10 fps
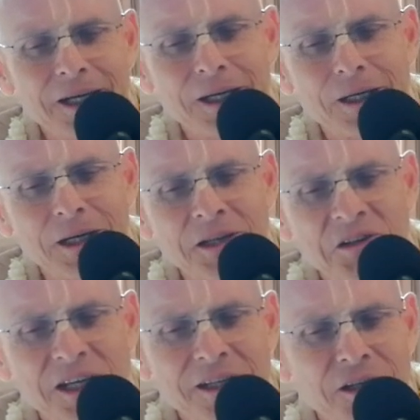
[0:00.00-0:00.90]
uh,
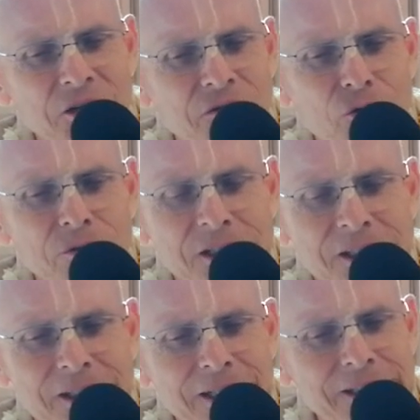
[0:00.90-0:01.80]
and then the
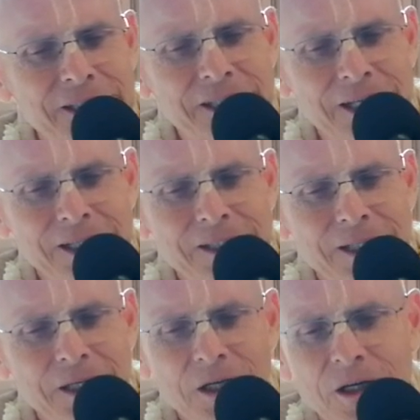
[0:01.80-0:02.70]
devotees they
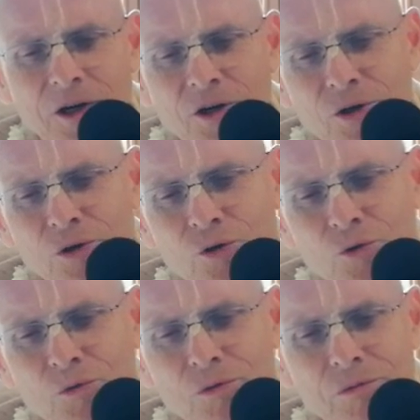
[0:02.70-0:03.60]
said
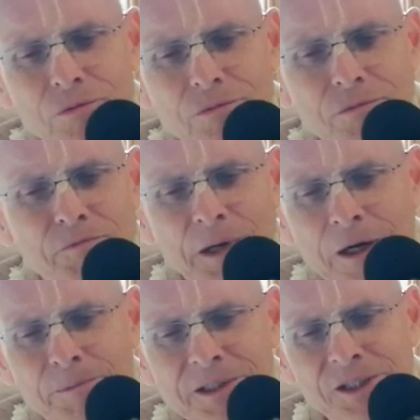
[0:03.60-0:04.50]
oh
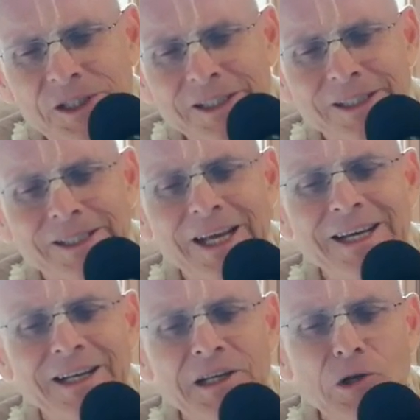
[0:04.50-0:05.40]
Prabhupada, just
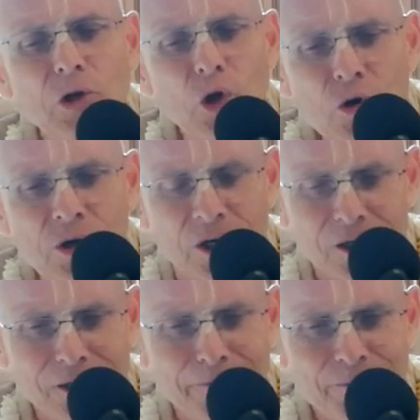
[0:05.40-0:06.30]
stay a little
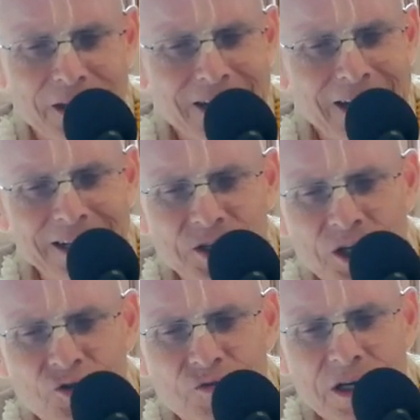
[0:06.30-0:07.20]
longer and
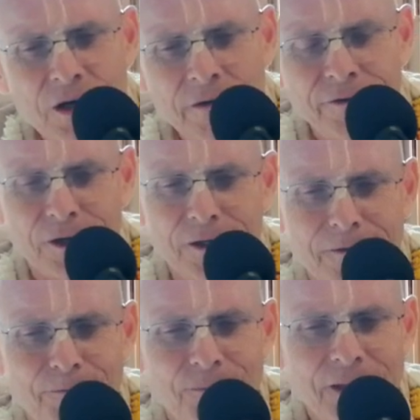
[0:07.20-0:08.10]
just
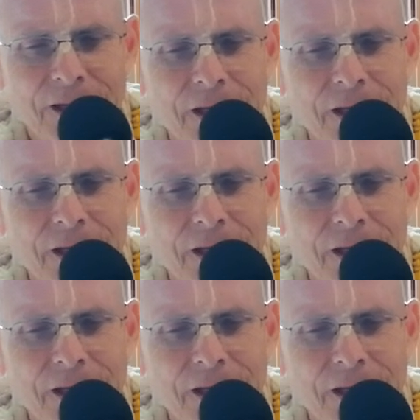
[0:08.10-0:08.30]
recover.